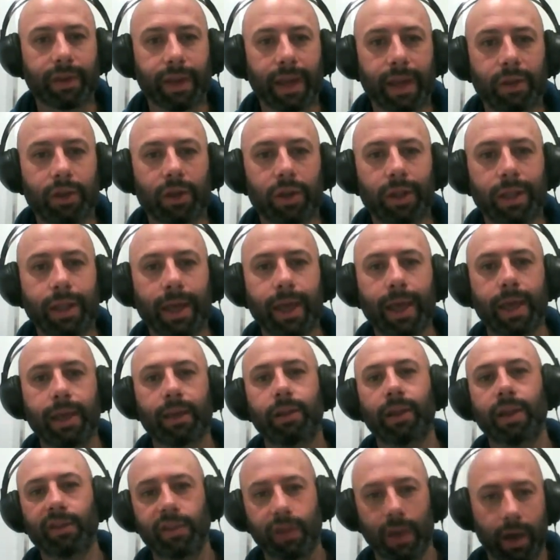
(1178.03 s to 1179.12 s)
Now, Claire,
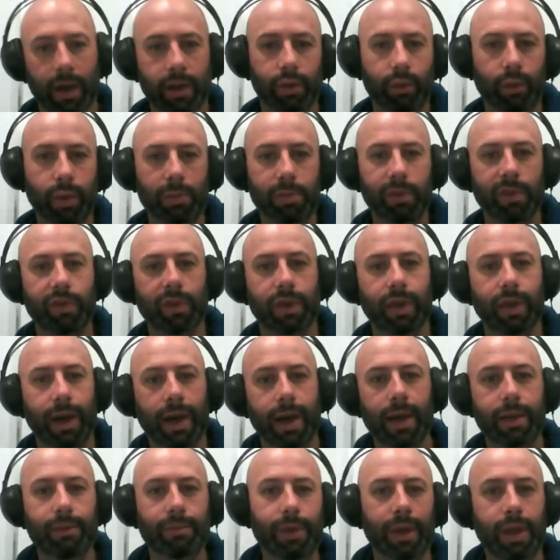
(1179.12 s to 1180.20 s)
let's go to the women's
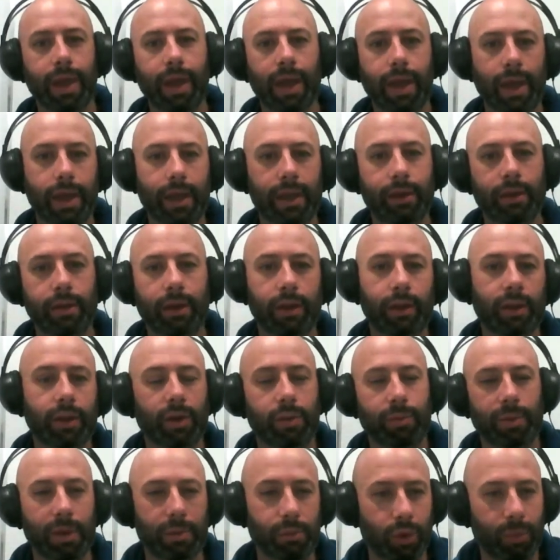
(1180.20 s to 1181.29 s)
game and a
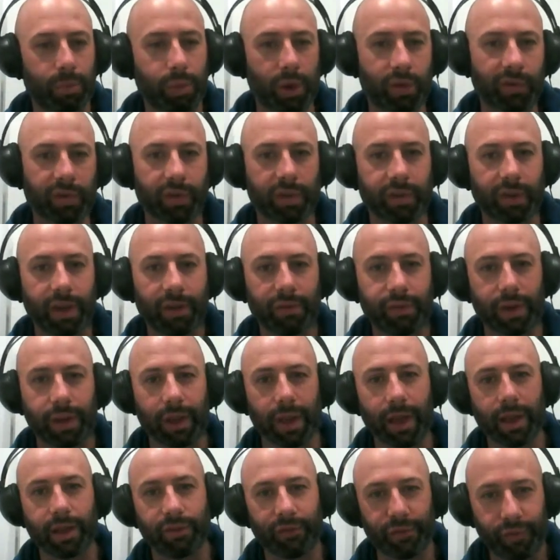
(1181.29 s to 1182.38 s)
little bit more
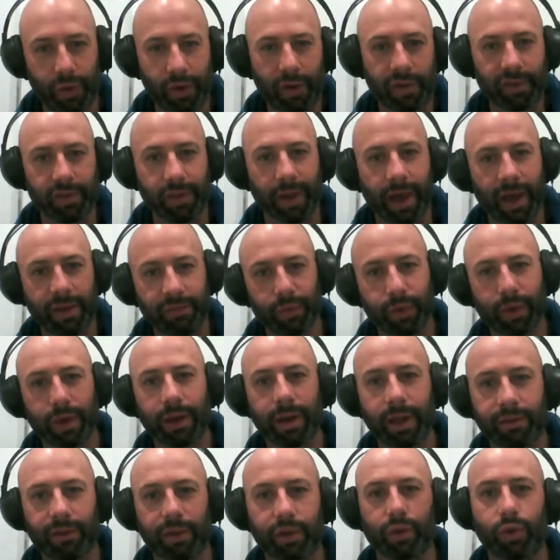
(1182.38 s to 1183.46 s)
positivity. And the first half, we
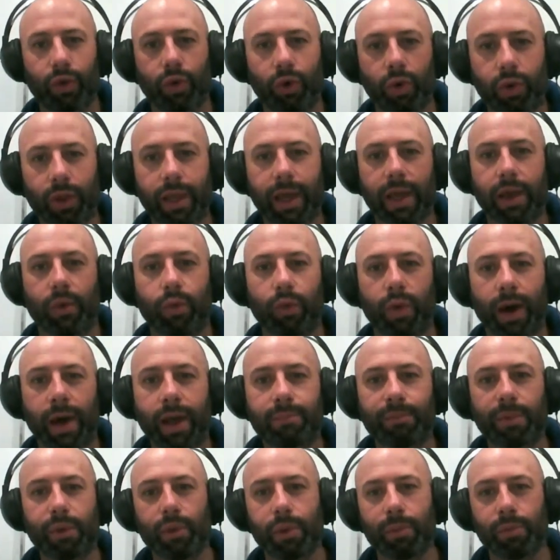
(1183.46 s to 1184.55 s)
didn't have it all our
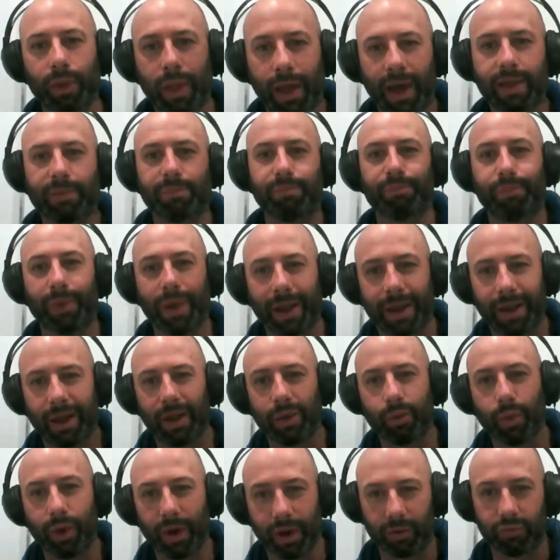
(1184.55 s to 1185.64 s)
way, but we played better
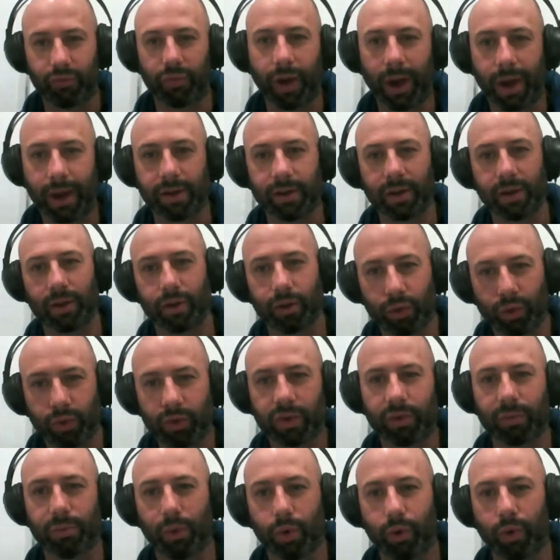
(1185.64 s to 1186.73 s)
when it rained, and it
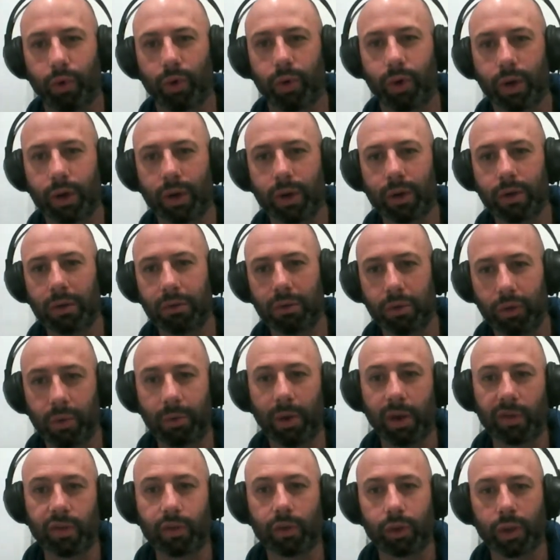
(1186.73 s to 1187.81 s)
looked more
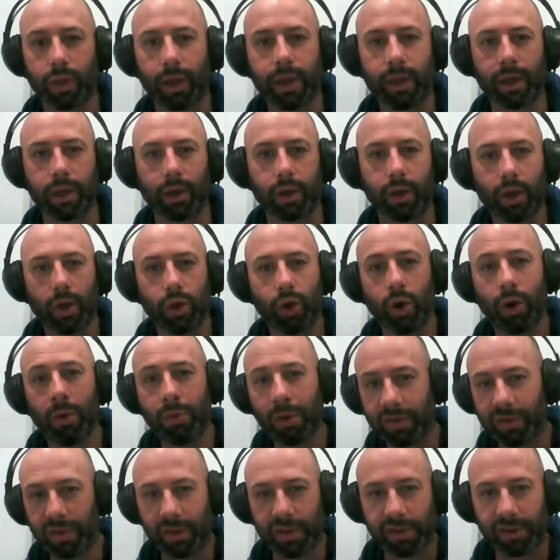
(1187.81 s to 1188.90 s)
almost cleaner.
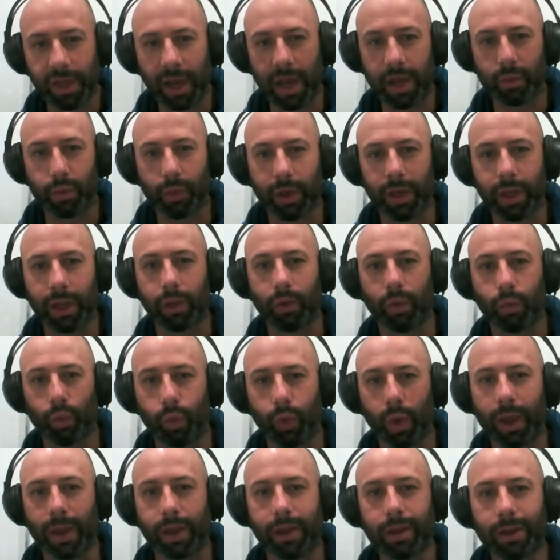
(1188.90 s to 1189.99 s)
Almost a state
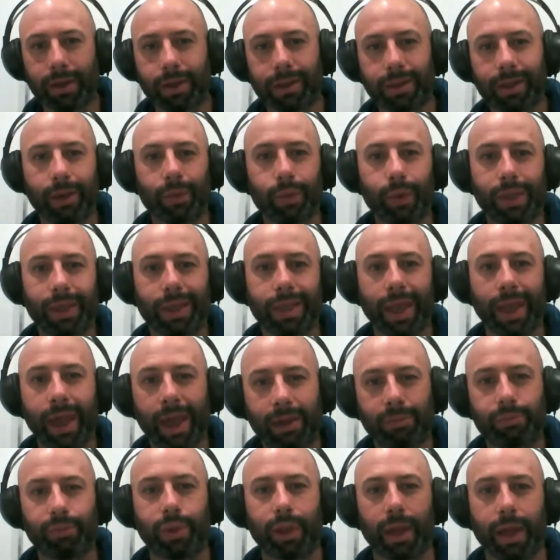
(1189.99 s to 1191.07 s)
win that we
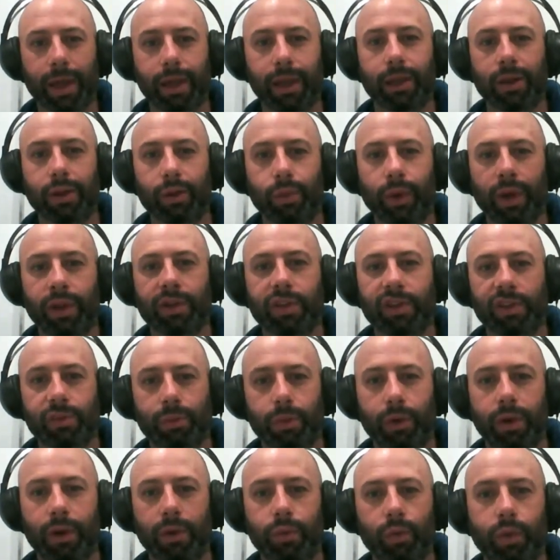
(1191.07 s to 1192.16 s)
can play in the wet,
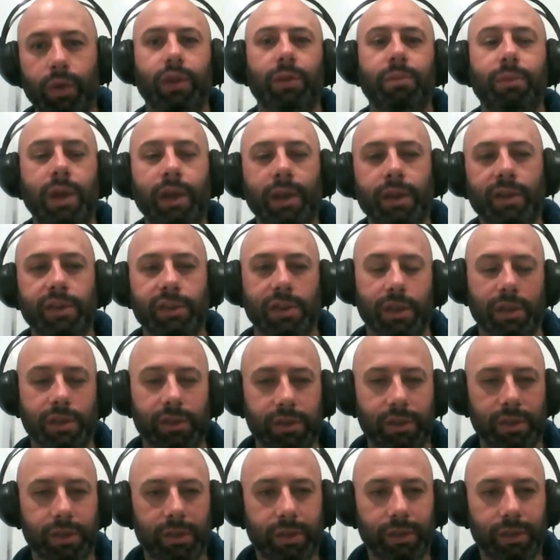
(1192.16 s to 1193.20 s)
despite what the media says.